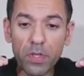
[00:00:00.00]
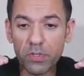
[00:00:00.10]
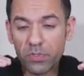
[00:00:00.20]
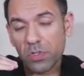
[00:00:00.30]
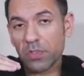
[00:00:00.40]

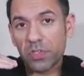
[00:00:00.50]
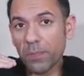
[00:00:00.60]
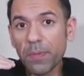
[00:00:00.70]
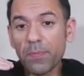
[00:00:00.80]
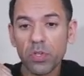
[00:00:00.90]
Some
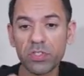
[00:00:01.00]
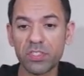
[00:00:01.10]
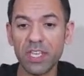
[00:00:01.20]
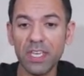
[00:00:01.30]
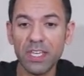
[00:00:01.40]
people could
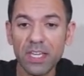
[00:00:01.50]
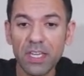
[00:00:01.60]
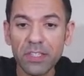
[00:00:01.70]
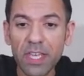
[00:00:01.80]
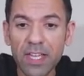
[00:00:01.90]
say
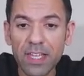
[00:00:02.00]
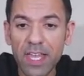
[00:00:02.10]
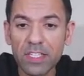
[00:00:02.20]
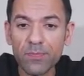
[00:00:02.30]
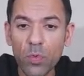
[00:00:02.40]
that
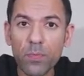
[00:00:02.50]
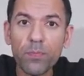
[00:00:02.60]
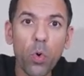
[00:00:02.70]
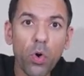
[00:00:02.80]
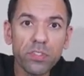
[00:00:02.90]
it's more
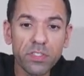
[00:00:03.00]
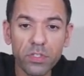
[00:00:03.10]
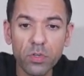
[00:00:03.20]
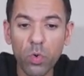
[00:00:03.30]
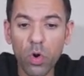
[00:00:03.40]
important to
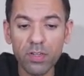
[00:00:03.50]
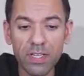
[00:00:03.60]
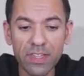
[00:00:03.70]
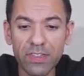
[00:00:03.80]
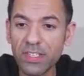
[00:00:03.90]

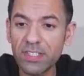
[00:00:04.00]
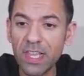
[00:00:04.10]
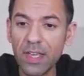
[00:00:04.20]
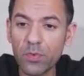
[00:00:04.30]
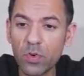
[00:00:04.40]
coordinate this
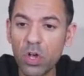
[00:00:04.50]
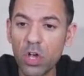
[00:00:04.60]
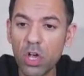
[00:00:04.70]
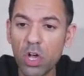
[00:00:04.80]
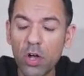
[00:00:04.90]
level
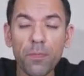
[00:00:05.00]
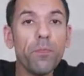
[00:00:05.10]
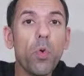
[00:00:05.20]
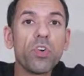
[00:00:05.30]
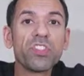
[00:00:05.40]

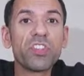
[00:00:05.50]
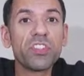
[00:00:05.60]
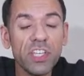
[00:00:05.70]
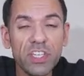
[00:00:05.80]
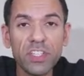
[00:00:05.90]
more
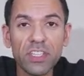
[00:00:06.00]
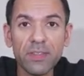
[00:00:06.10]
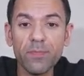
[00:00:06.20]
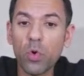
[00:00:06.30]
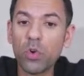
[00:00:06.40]
strategically,
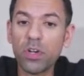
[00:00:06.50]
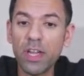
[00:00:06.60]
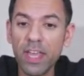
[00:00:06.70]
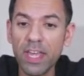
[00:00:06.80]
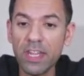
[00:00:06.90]
more
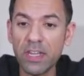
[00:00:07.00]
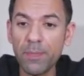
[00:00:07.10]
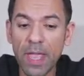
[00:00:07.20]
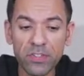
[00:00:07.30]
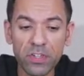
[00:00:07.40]
in a
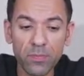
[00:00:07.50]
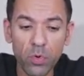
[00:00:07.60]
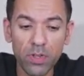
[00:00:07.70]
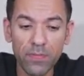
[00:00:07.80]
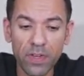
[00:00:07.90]
better,
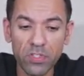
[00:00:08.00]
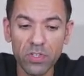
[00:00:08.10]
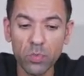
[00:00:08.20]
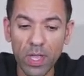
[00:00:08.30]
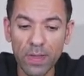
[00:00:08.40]
more
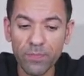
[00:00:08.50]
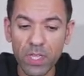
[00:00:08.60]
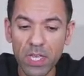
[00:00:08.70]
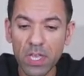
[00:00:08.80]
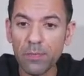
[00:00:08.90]
efficient way.
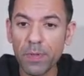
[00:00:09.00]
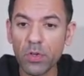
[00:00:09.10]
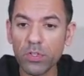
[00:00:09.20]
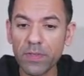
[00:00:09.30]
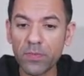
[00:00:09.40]

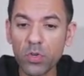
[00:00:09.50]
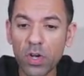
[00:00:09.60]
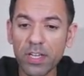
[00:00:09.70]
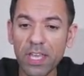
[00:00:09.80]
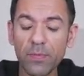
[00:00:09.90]
Because if you're
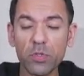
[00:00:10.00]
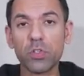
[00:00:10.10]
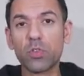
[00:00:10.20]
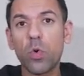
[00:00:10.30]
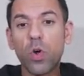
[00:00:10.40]
unable to
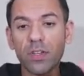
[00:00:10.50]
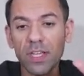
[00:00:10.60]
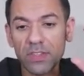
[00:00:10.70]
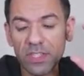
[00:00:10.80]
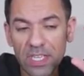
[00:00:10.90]

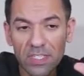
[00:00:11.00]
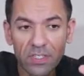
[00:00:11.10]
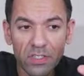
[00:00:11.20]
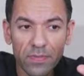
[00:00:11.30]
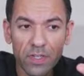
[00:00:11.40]
coordinate these
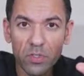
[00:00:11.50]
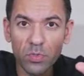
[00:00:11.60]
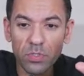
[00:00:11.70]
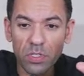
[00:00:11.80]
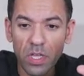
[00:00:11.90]

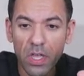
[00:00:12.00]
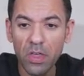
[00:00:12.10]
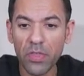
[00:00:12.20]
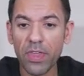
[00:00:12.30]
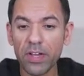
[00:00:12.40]
individuals,
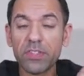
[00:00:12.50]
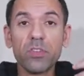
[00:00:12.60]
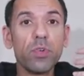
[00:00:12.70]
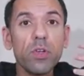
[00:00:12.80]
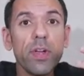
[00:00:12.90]
they're the
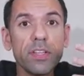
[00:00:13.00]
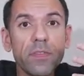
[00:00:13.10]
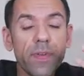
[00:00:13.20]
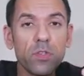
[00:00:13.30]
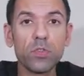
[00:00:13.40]
real
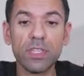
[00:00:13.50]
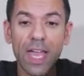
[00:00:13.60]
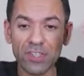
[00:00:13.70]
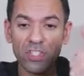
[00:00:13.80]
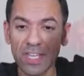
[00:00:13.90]
individuals that
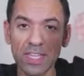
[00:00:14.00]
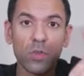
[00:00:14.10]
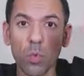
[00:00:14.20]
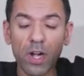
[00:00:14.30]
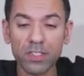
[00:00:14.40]
actually get the
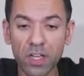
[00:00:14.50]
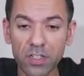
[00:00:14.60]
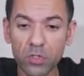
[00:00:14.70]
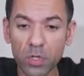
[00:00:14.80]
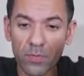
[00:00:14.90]
work done.
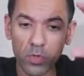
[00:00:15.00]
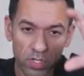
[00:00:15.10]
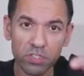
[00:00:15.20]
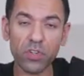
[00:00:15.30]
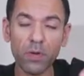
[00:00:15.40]
So if you're a
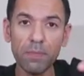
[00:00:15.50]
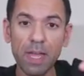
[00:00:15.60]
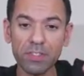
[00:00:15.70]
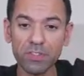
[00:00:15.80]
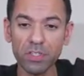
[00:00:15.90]
Scrum
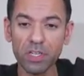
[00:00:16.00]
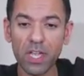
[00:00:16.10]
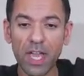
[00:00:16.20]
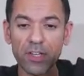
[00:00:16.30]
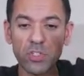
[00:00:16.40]
Master
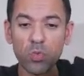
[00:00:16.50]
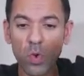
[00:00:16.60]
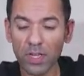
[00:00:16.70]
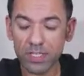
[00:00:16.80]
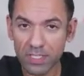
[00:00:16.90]
and you
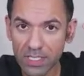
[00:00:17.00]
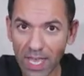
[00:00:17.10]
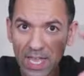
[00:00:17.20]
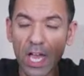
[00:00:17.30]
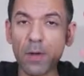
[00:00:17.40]
want to
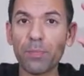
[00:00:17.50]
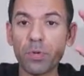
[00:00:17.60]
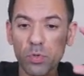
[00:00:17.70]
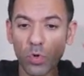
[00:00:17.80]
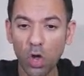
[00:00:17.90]
get a
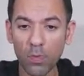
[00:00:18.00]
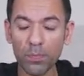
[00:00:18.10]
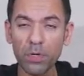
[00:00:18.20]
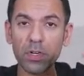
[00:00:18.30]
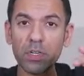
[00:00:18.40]

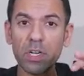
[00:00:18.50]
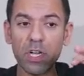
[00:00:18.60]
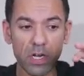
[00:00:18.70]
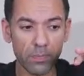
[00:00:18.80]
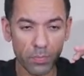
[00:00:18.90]
proper,
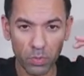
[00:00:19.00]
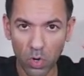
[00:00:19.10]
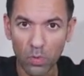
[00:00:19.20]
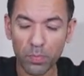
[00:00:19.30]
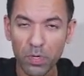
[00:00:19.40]

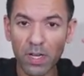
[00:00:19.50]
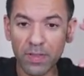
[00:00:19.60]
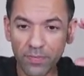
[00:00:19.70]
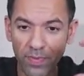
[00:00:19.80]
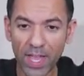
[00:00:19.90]

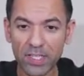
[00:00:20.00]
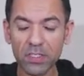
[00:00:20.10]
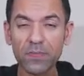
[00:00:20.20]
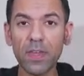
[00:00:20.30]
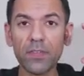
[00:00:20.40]

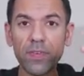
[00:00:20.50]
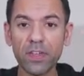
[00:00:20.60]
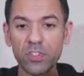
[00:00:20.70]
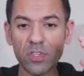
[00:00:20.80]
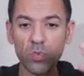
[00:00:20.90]
effective,
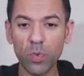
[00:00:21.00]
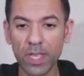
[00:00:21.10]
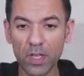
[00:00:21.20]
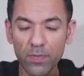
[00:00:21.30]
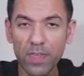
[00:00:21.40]
efficient
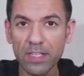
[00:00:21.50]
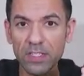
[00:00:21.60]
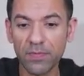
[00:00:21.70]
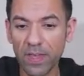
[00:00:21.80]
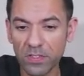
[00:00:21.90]
way of getting
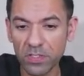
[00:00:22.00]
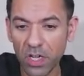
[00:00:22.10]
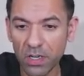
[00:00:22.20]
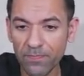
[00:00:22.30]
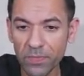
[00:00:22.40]
things done,